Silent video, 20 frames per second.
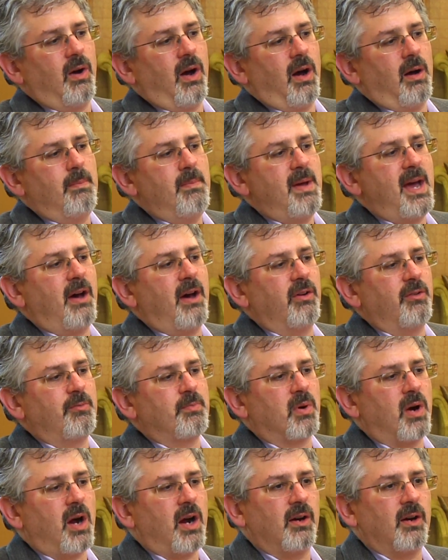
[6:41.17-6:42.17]
amount of
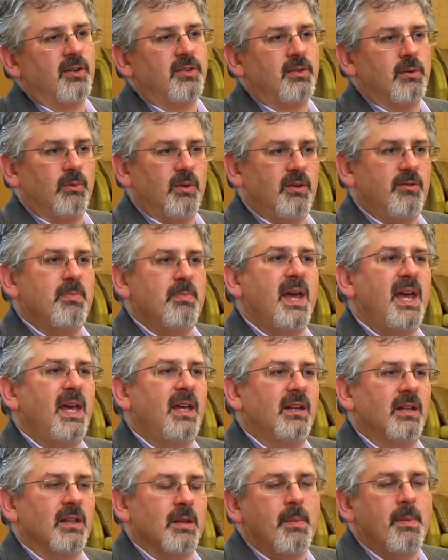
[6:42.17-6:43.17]
progress that we've
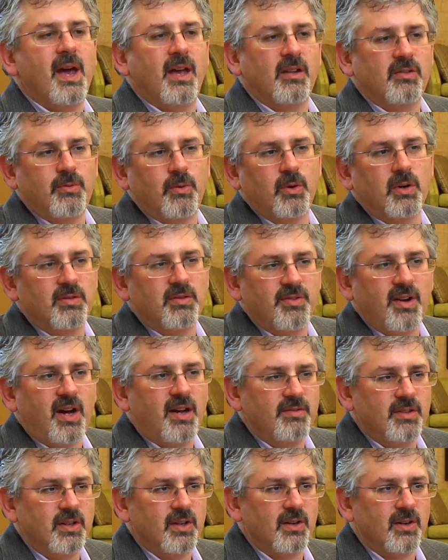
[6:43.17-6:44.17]
made in the past 4 or
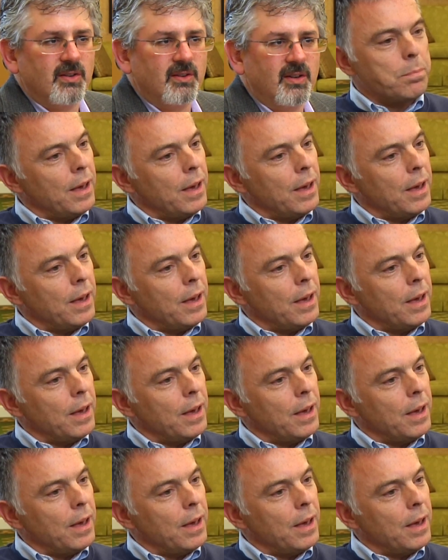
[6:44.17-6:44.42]
5 years.